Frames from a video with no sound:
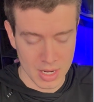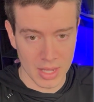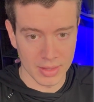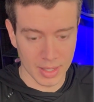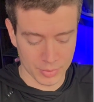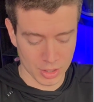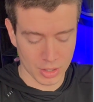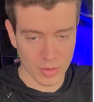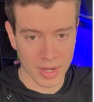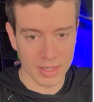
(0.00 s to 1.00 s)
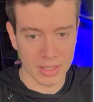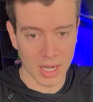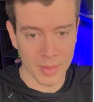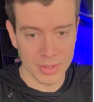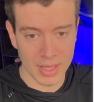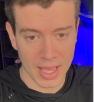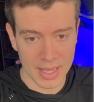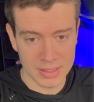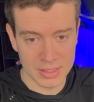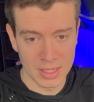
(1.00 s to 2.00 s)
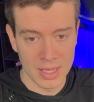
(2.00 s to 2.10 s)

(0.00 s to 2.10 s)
And then I'm going to go ahead and copy that